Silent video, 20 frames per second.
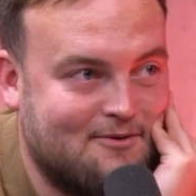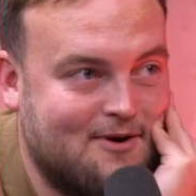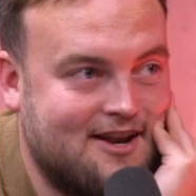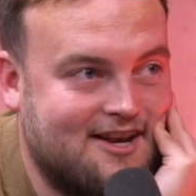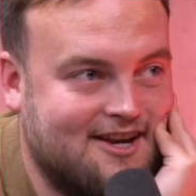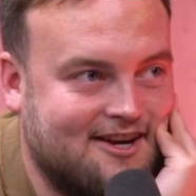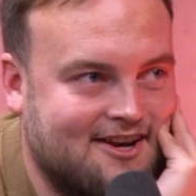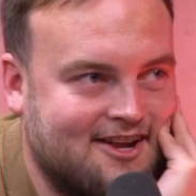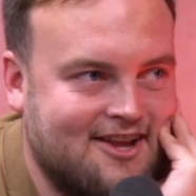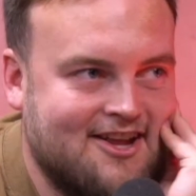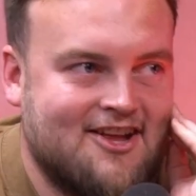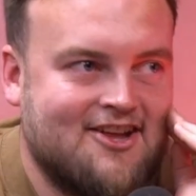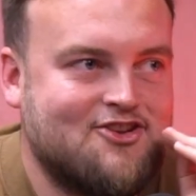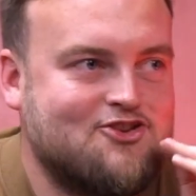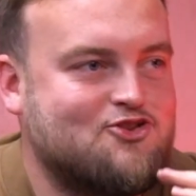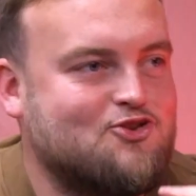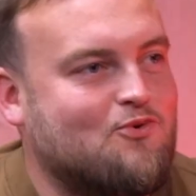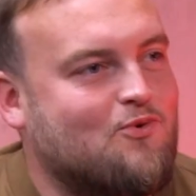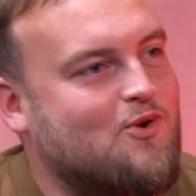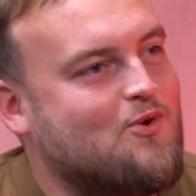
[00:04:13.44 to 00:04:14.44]
the wedding.
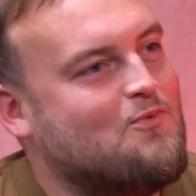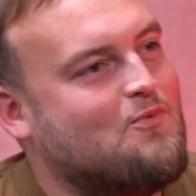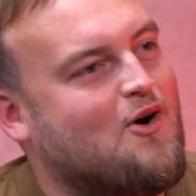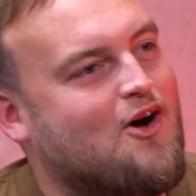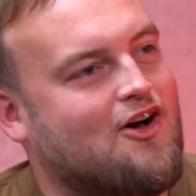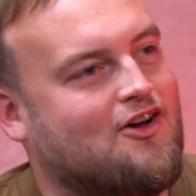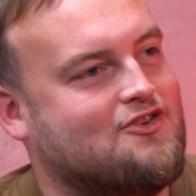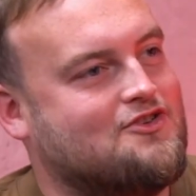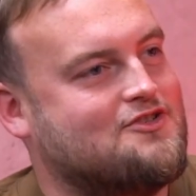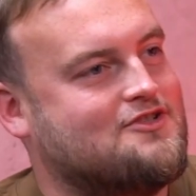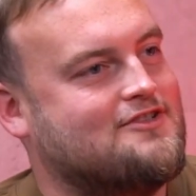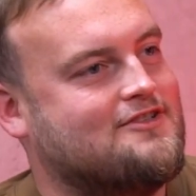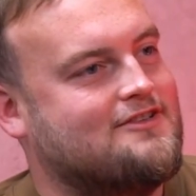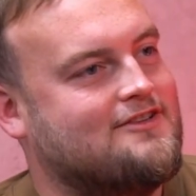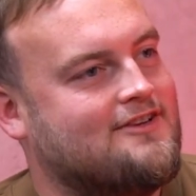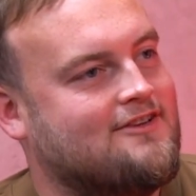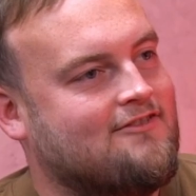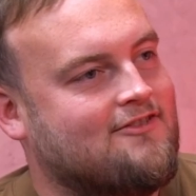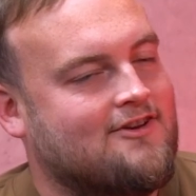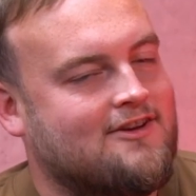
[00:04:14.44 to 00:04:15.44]
Do you know what it was?
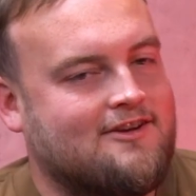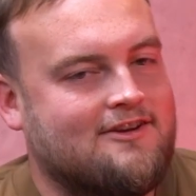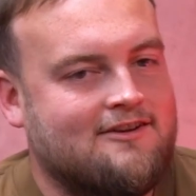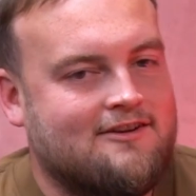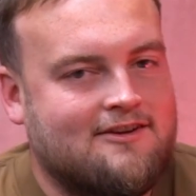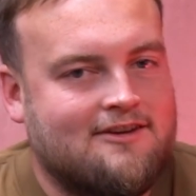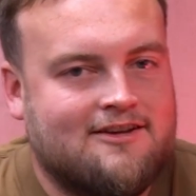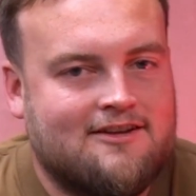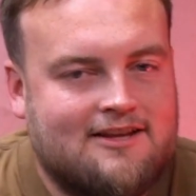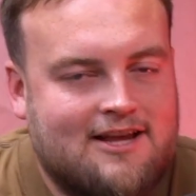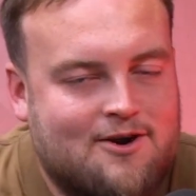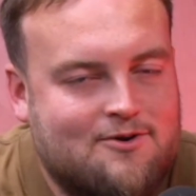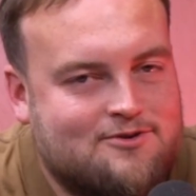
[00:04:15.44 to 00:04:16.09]
It